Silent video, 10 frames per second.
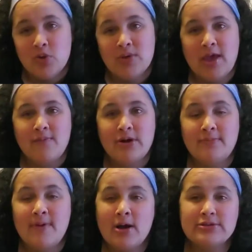We have an
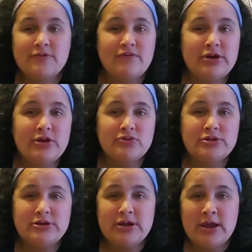unboxing video
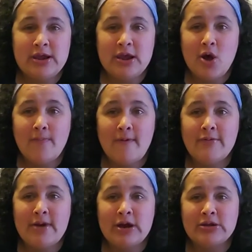today. Hope
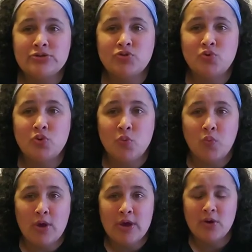everybody is doing
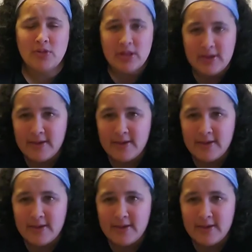well.